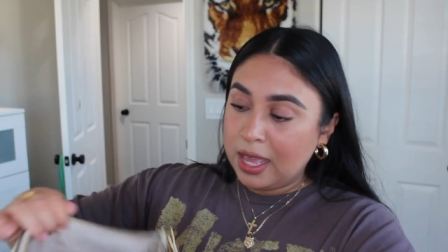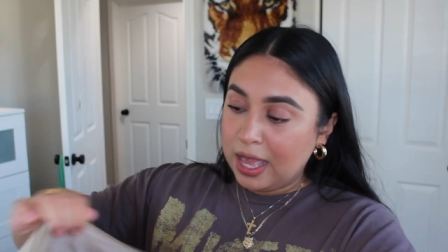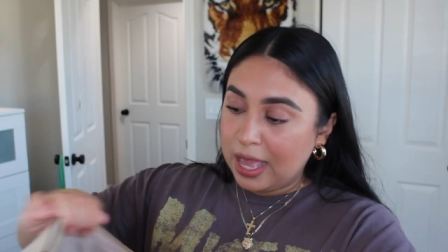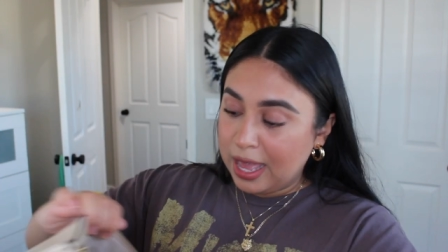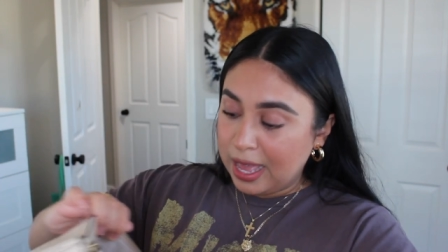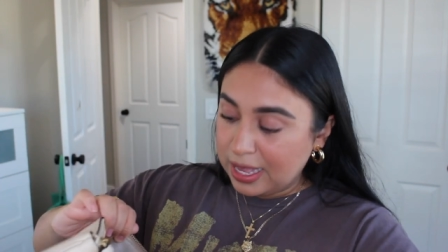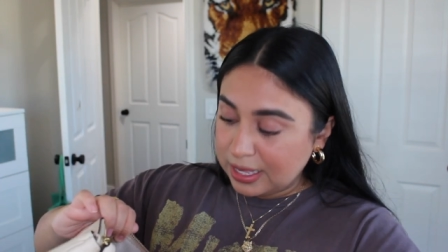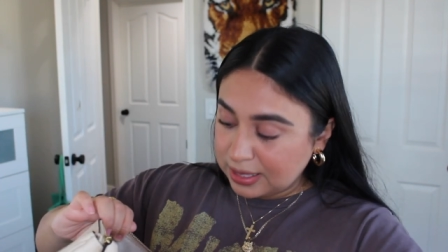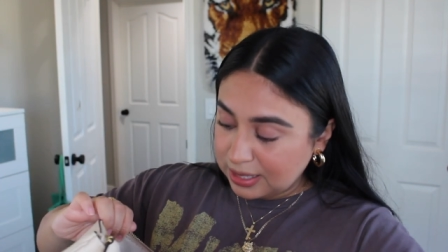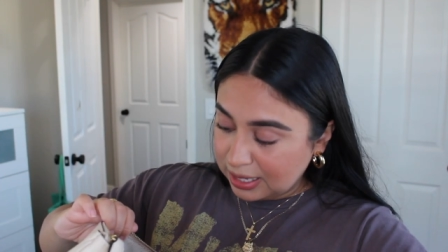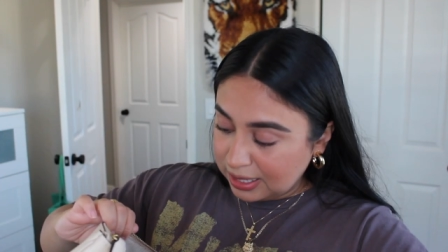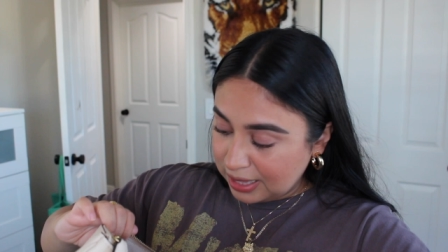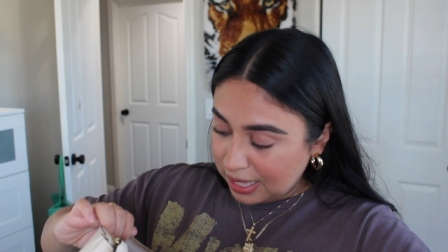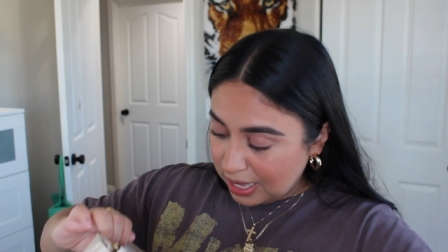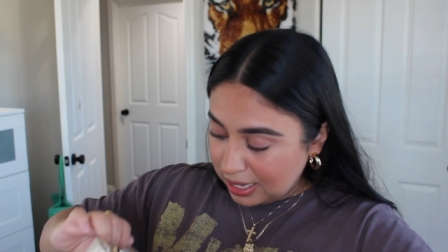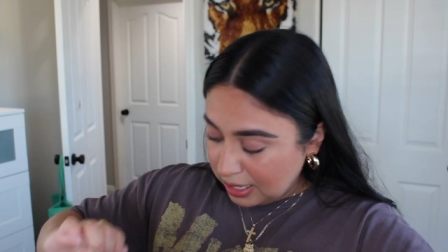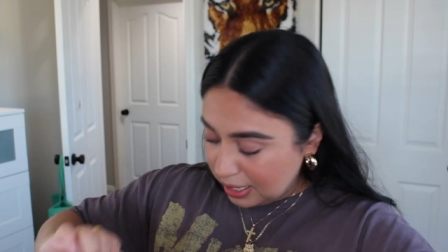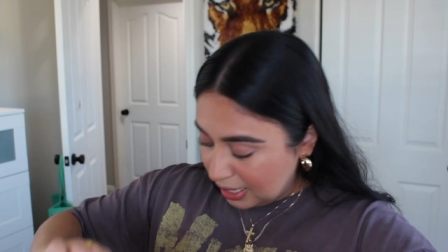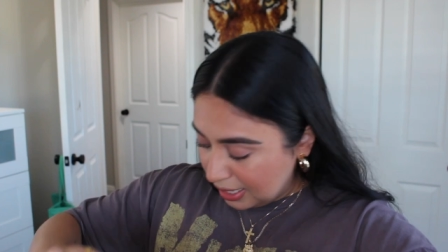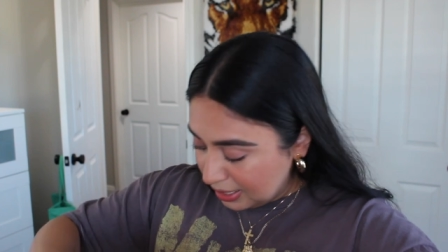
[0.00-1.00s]
It has like
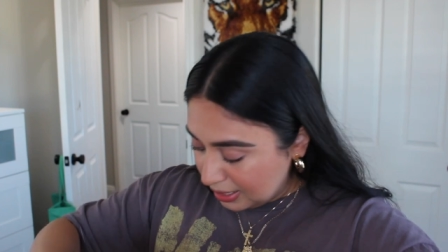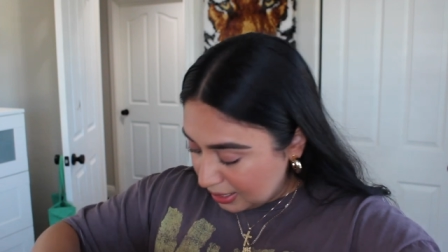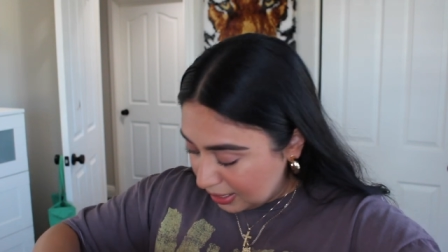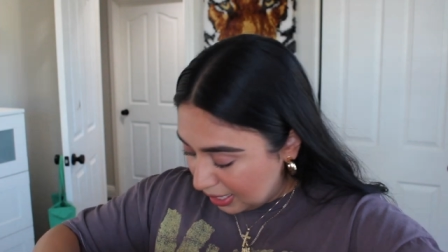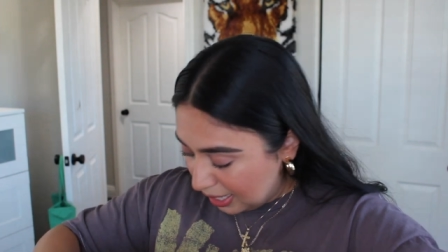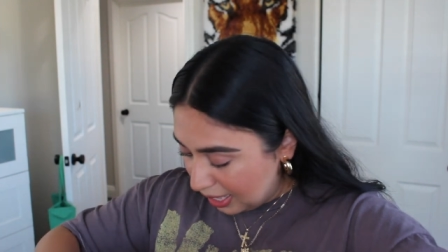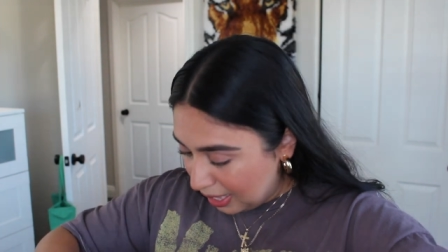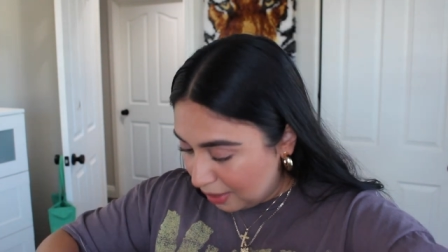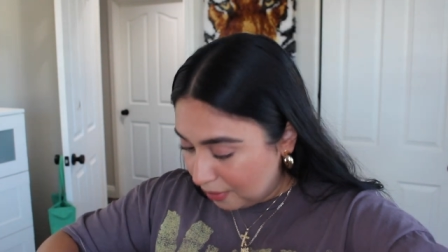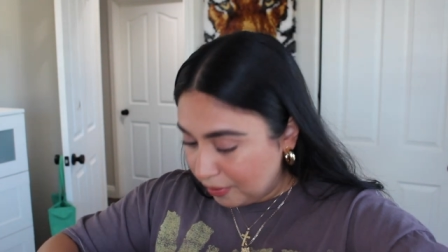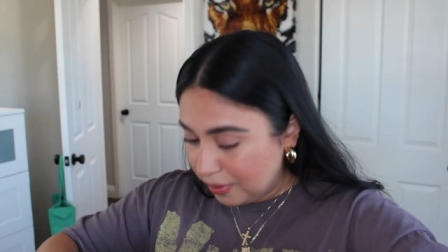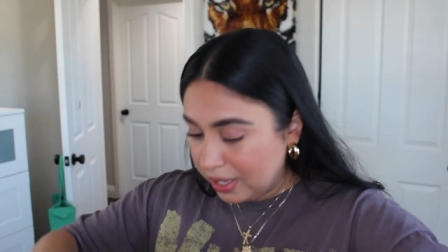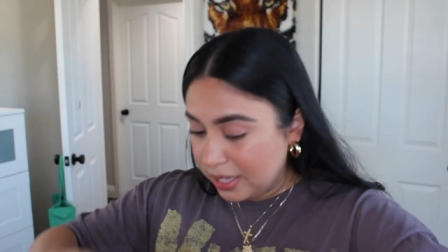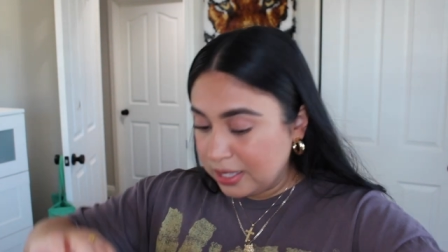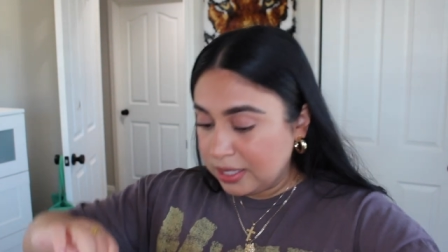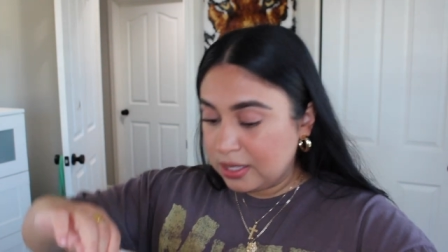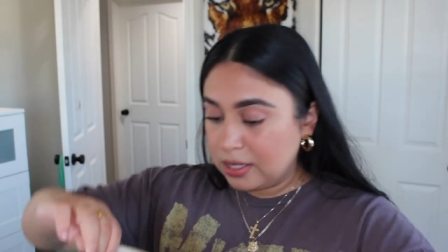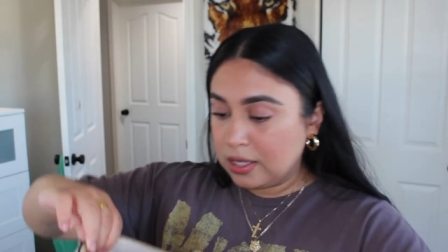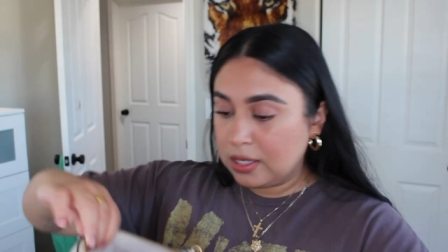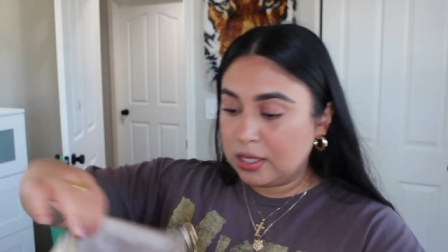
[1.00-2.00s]
that nice
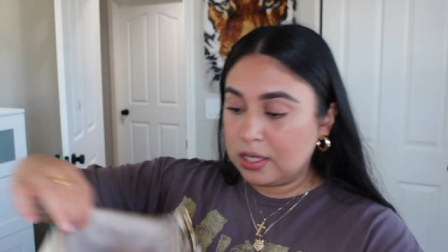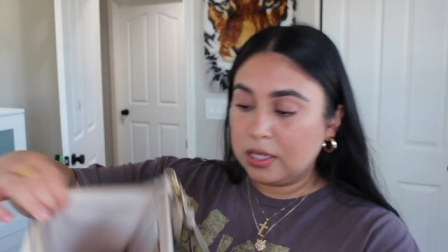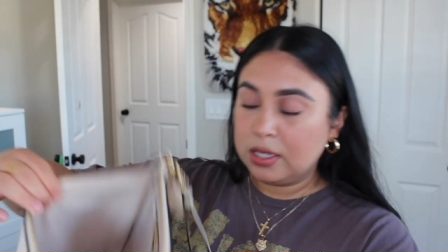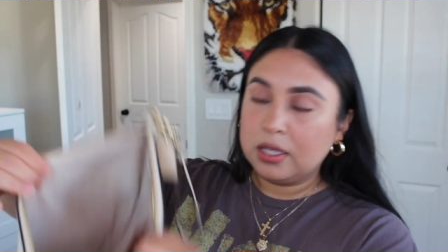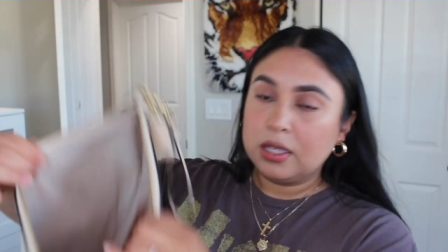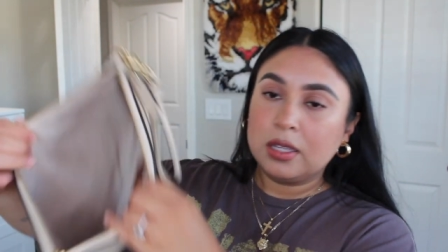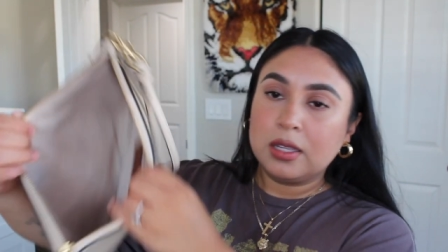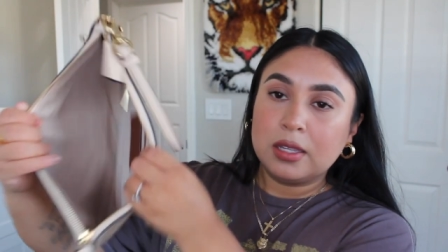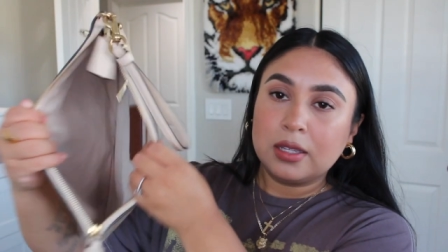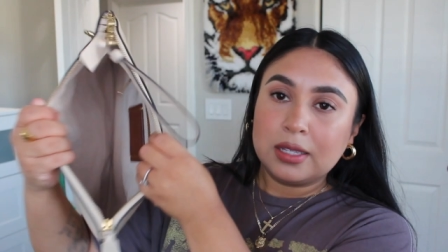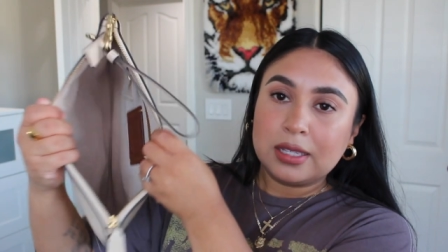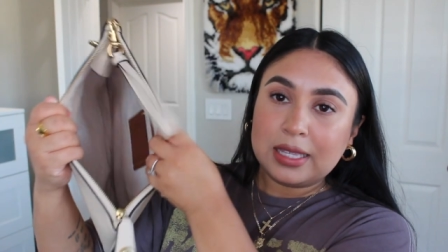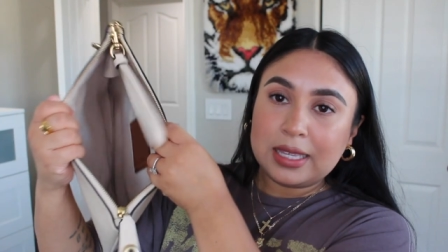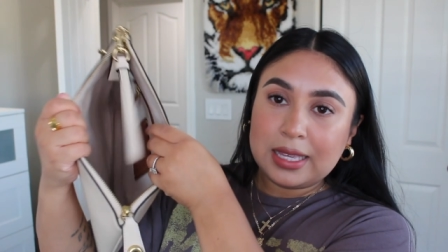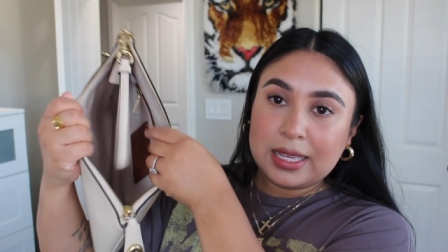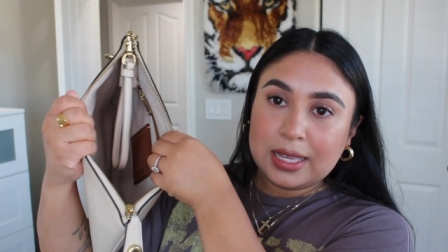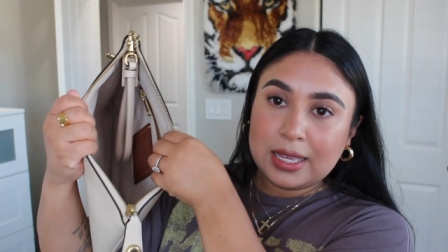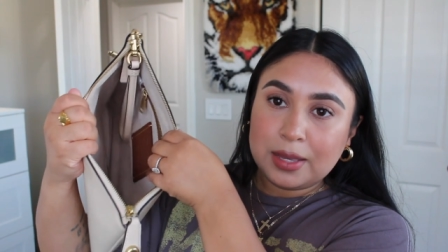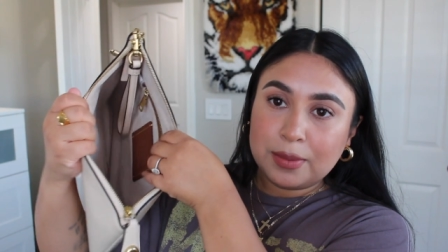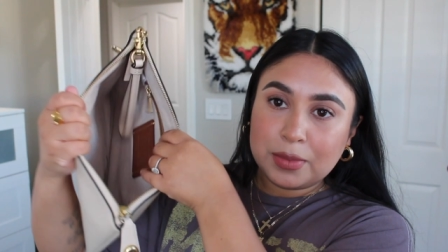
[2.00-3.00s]
canvas
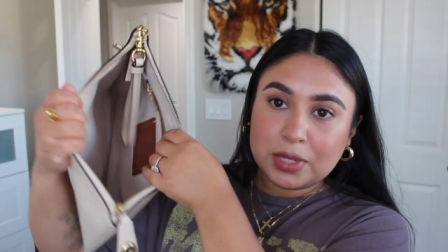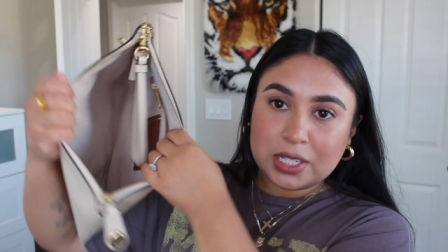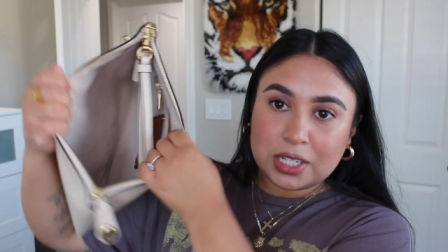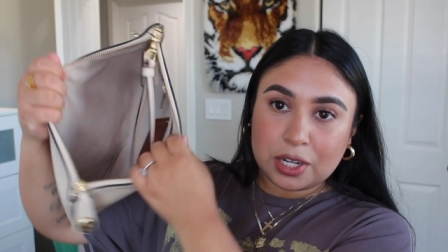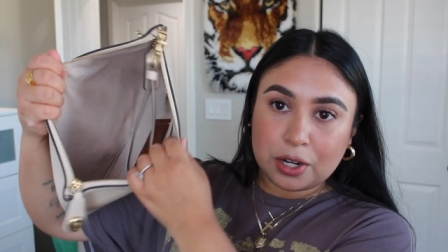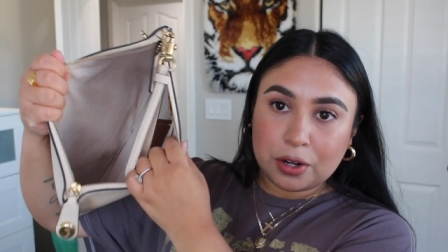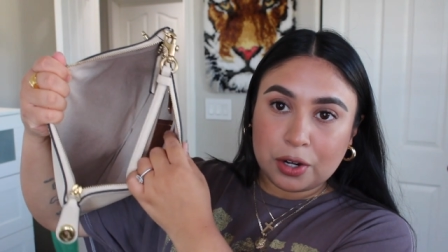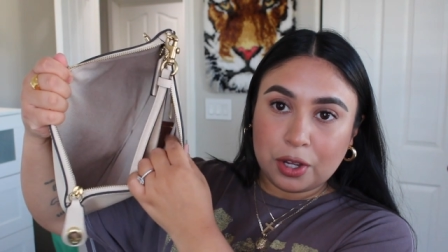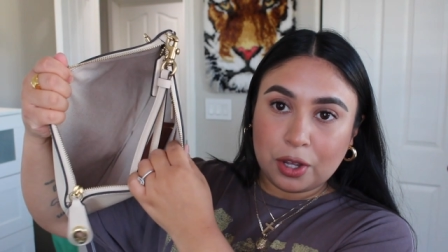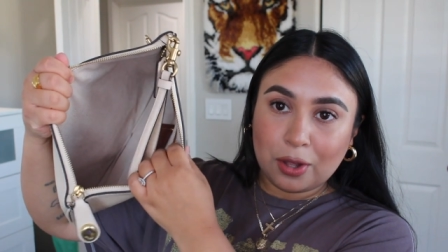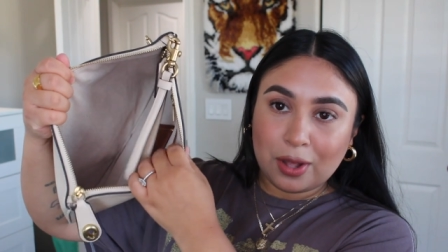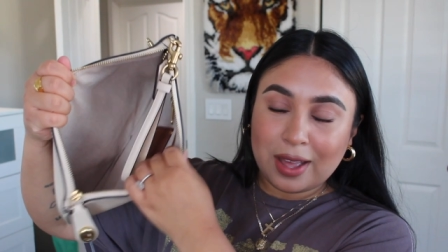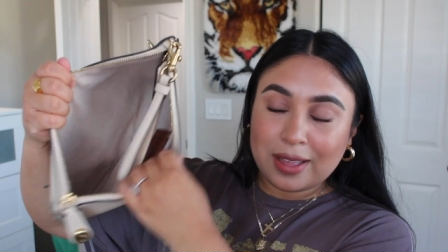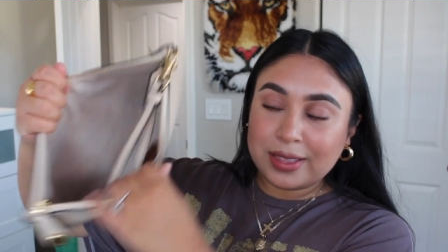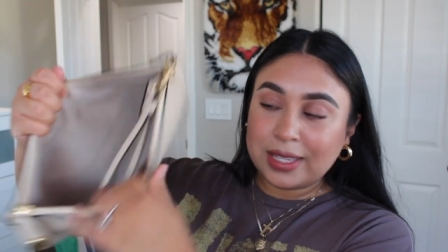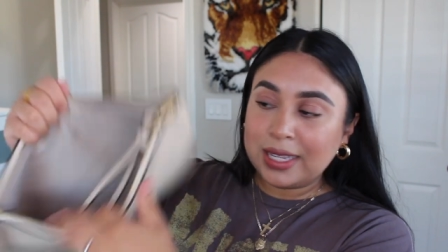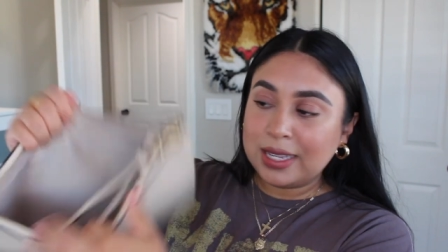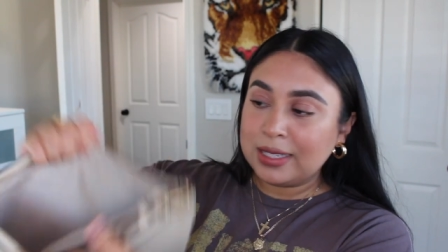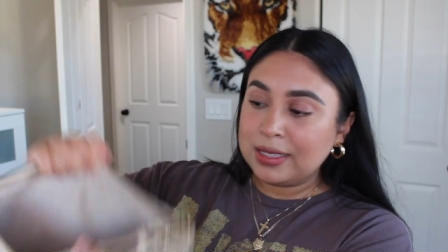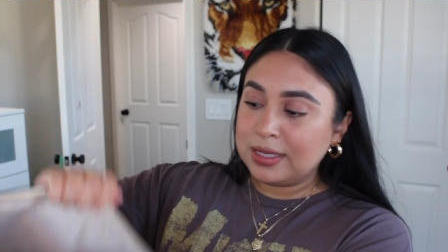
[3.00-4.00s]
B material
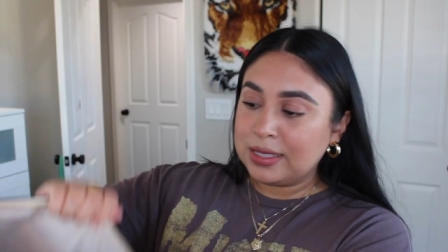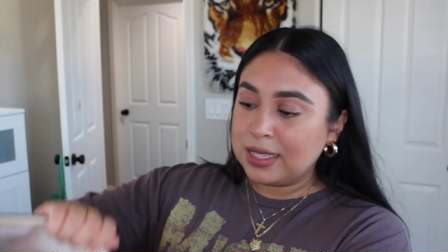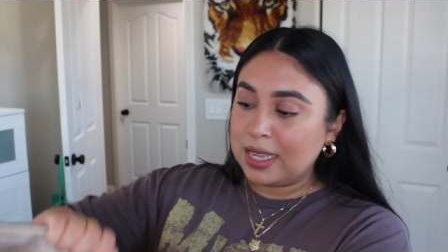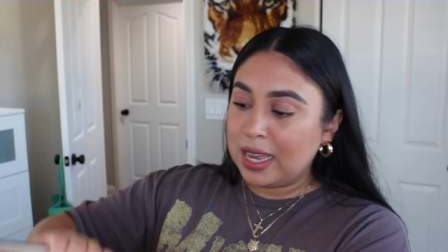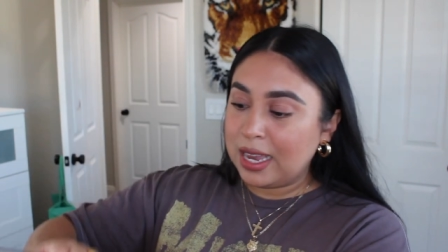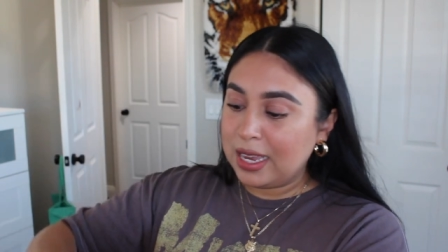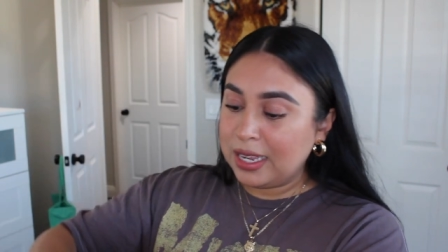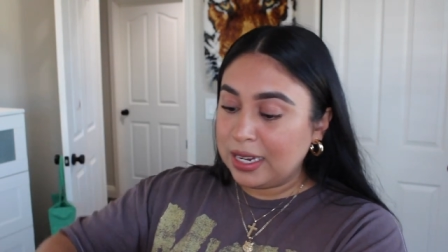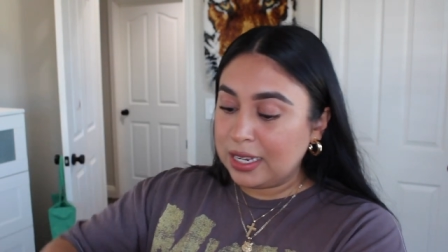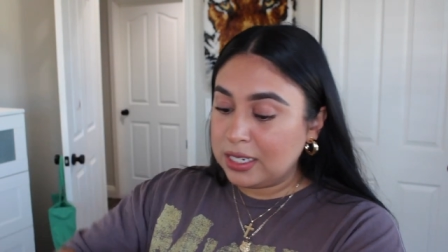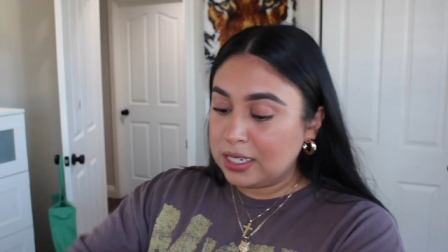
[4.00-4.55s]
on the inside.